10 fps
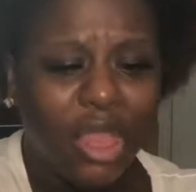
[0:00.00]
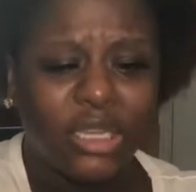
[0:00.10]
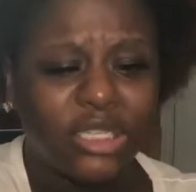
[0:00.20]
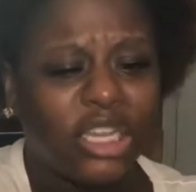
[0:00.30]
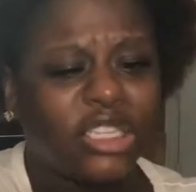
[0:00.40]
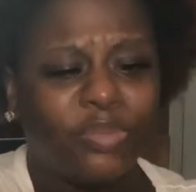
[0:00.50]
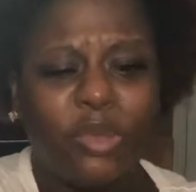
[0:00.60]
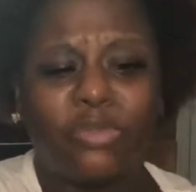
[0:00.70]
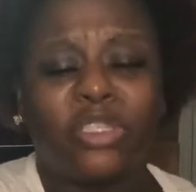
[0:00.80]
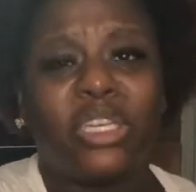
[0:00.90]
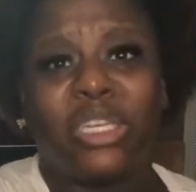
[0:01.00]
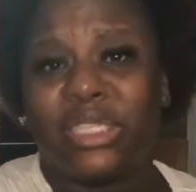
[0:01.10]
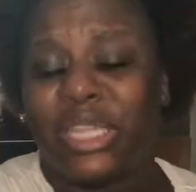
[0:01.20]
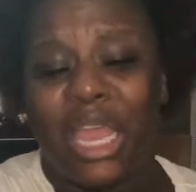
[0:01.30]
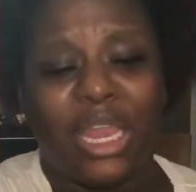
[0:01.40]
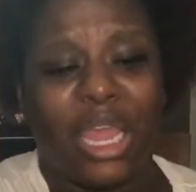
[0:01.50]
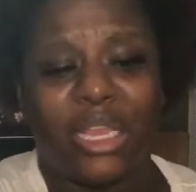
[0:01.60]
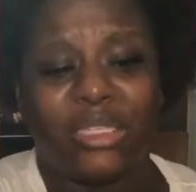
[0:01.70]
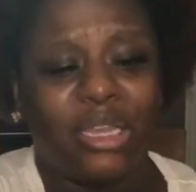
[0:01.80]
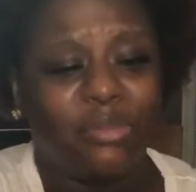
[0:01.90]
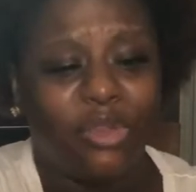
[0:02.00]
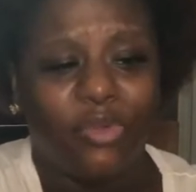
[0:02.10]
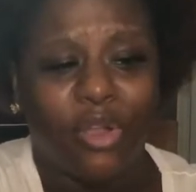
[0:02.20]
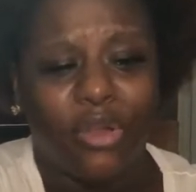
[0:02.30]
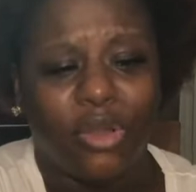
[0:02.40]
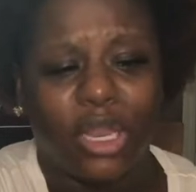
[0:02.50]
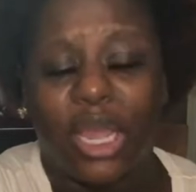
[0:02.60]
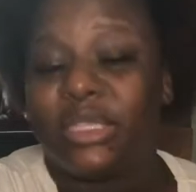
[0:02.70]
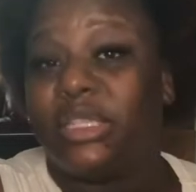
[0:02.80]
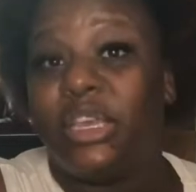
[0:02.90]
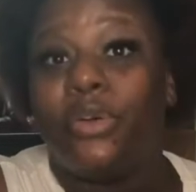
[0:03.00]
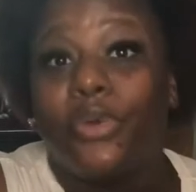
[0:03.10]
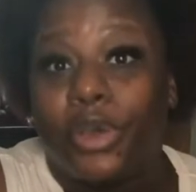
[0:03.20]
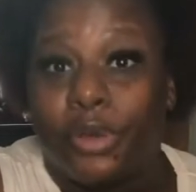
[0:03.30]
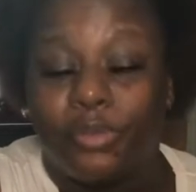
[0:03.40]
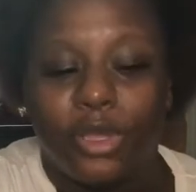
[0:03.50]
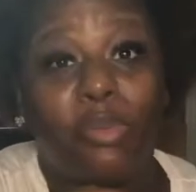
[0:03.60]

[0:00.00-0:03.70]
Because there's people to this day that has done me wrong and I still will help them.